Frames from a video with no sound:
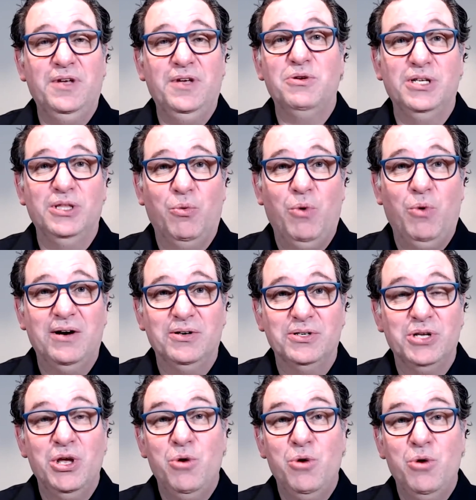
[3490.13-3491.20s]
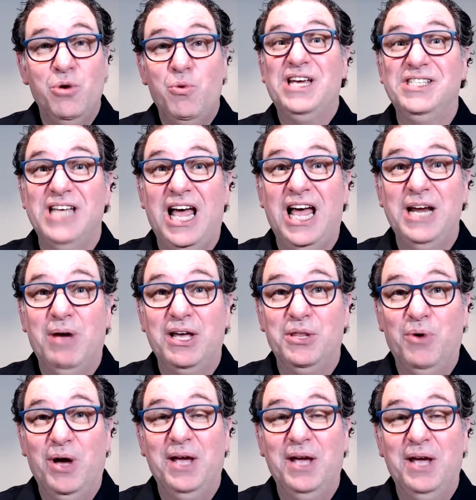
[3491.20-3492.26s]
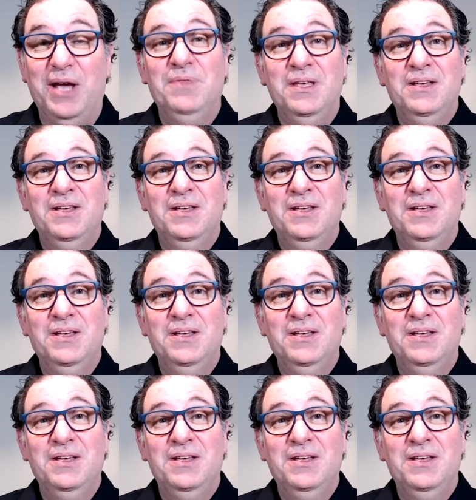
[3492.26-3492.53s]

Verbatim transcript: Ghost in the Wires, which I signed, by the way.